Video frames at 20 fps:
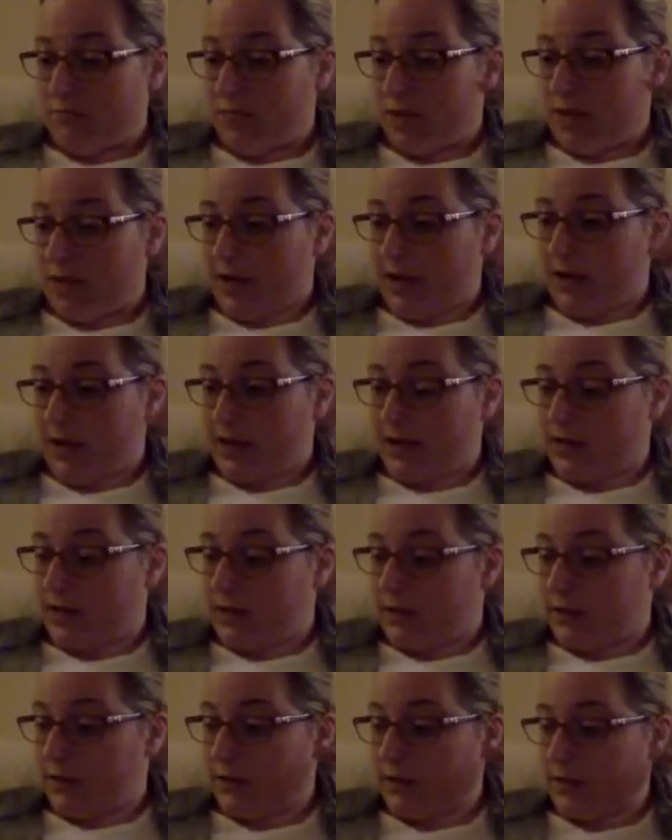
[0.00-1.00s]
I like
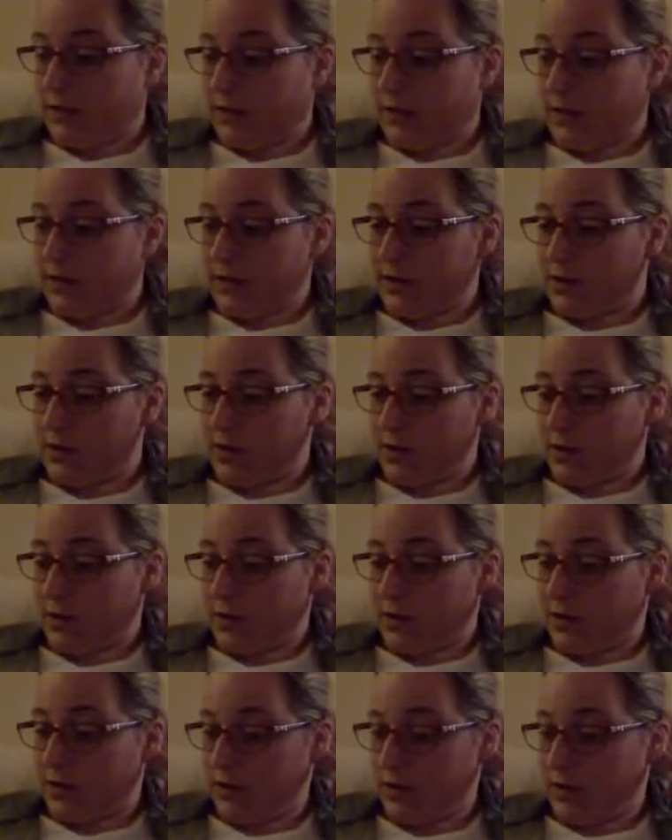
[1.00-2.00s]
to talk.
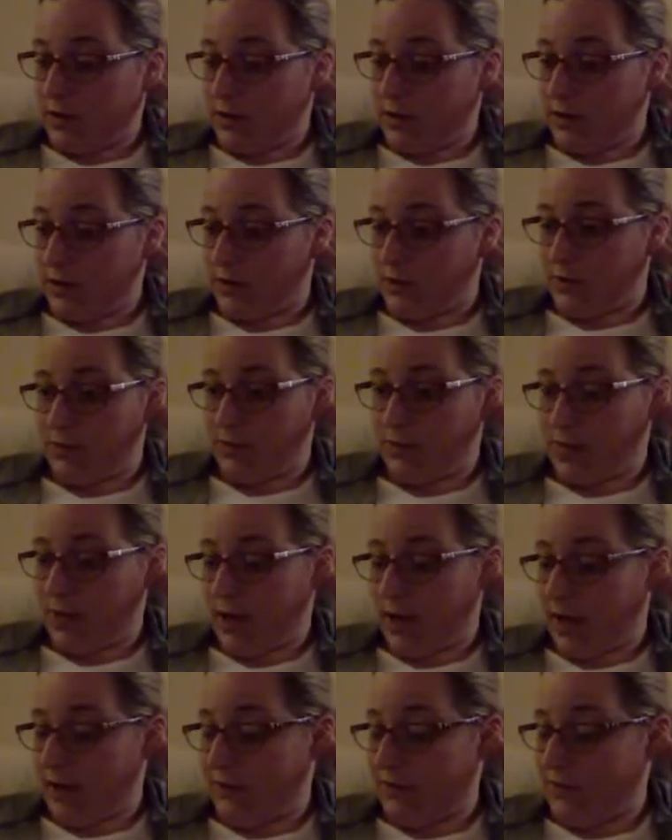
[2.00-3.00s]
I talk to a
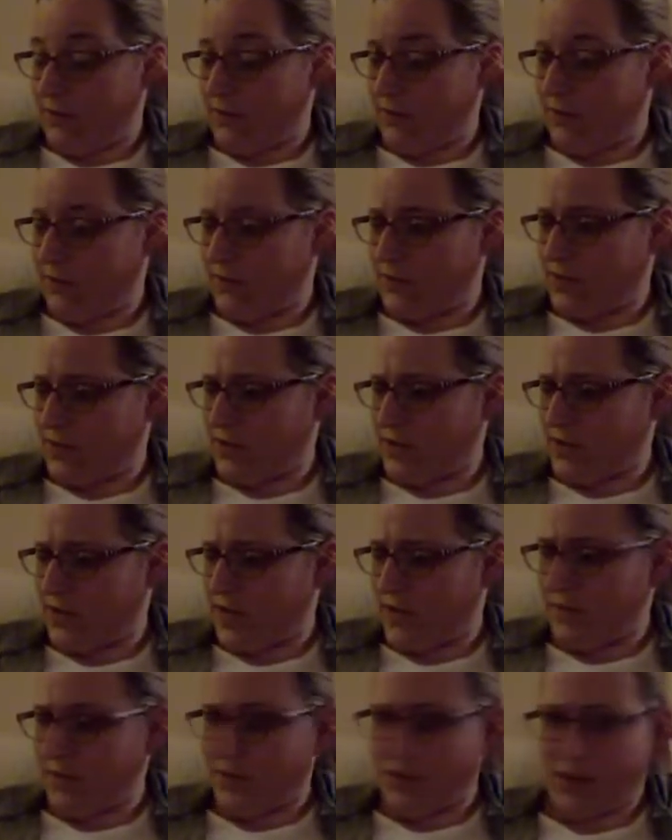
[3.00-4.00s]
3.5-year-old most of the
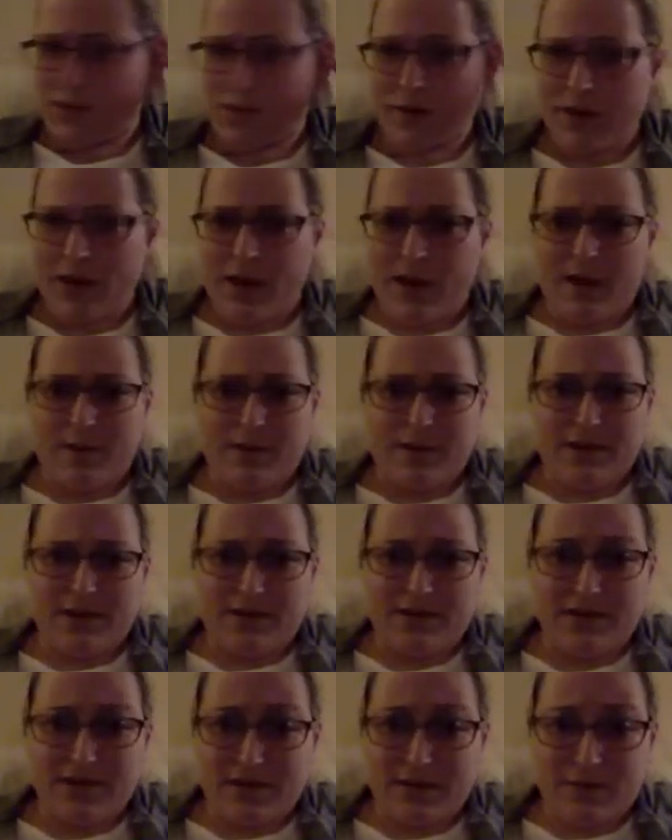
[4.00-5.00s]
time. So, I mean, this
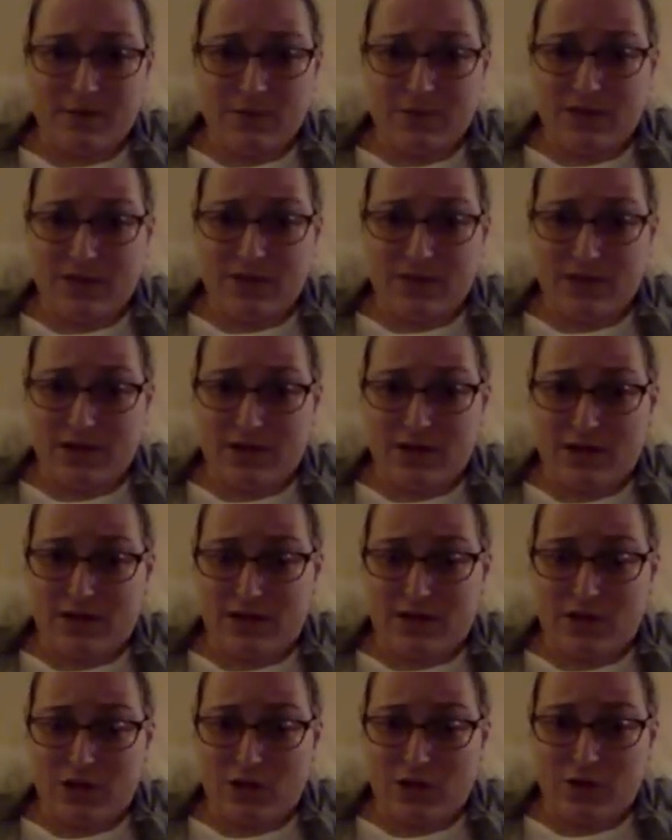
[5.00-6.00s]
is the most
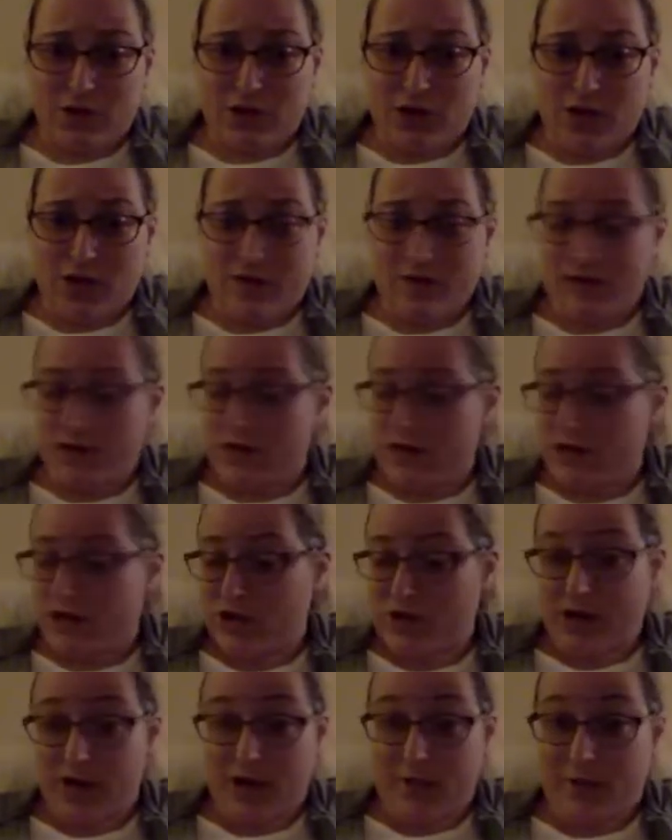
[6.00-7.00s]
adult
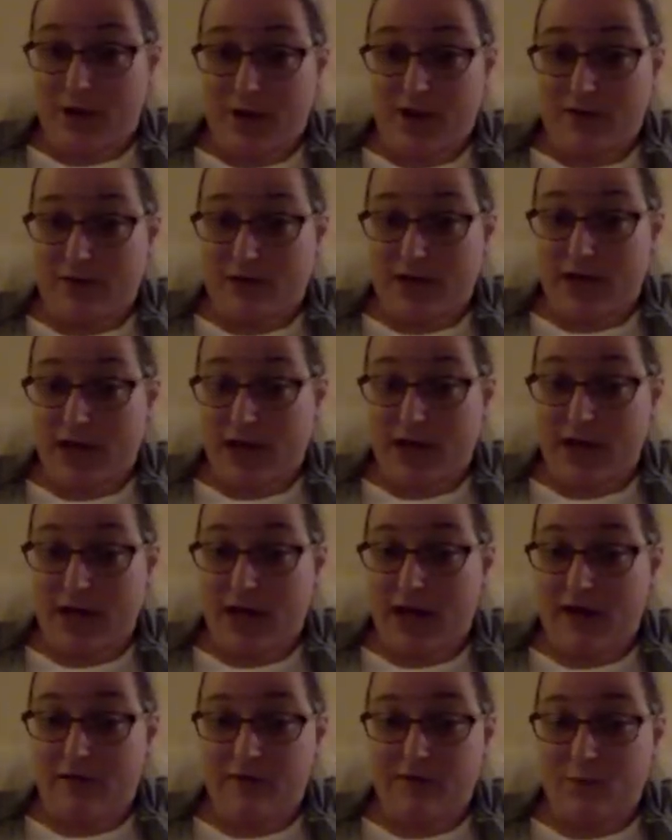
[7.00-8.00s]
conversation. I'm not even kidding.
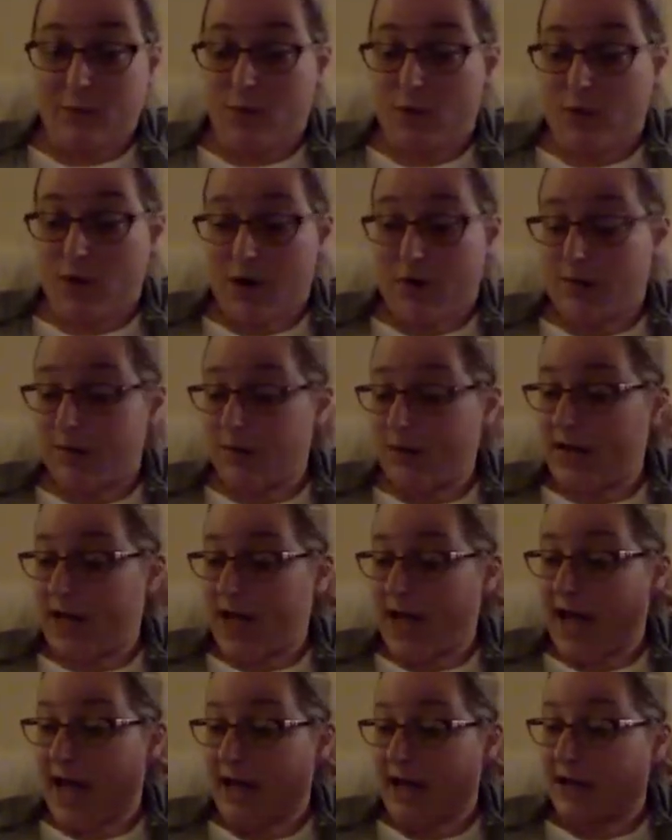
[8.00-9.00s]
I've probably
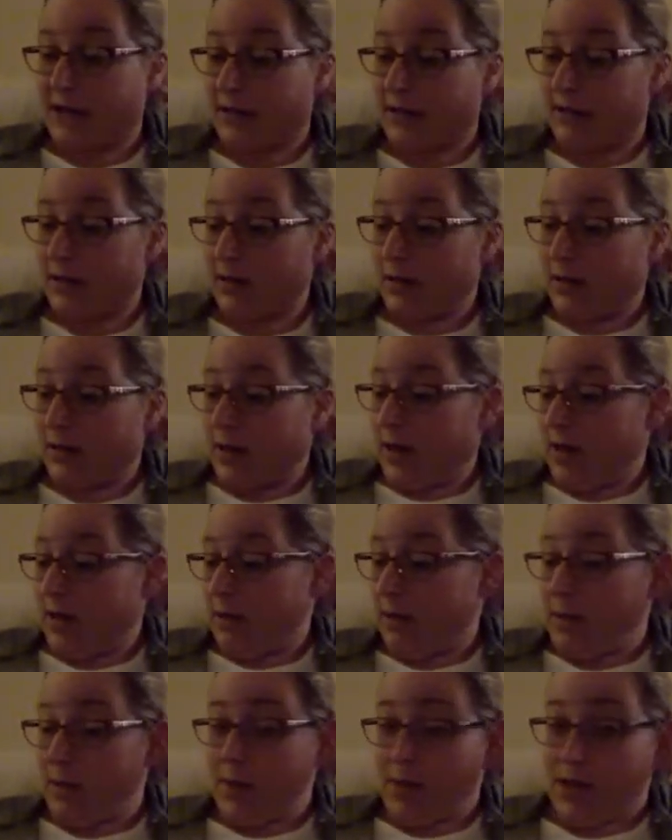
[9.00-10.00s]
had in
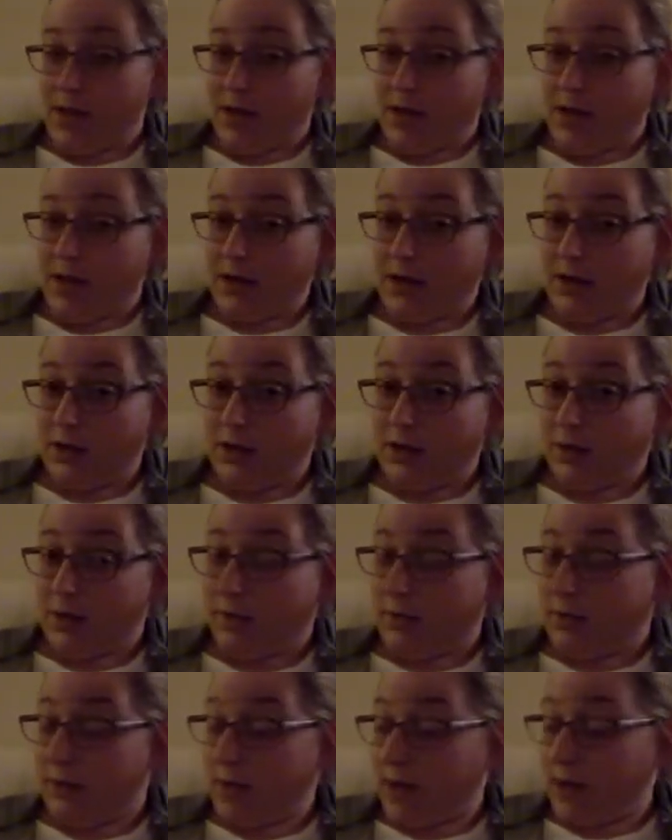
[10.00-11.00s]
maybe
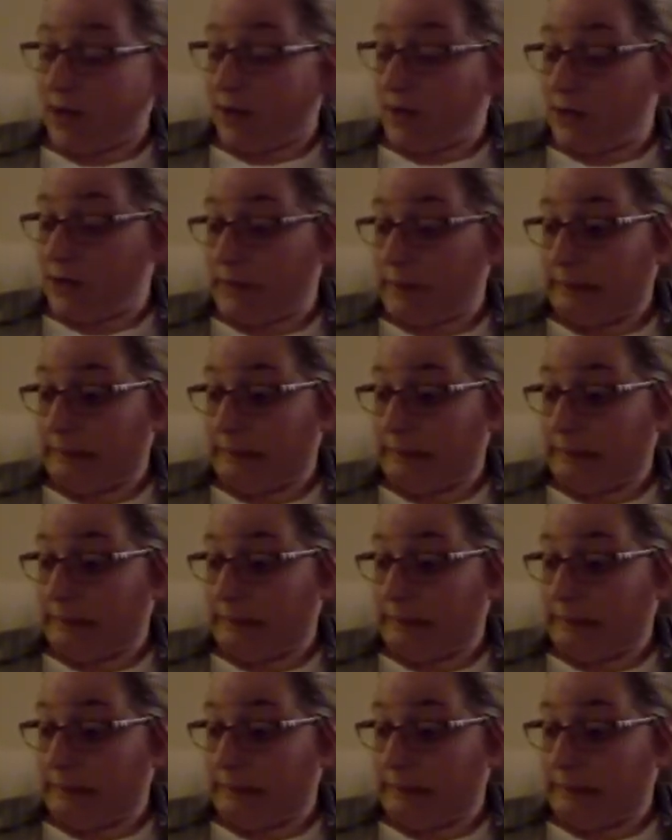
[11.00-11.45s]
24 hours.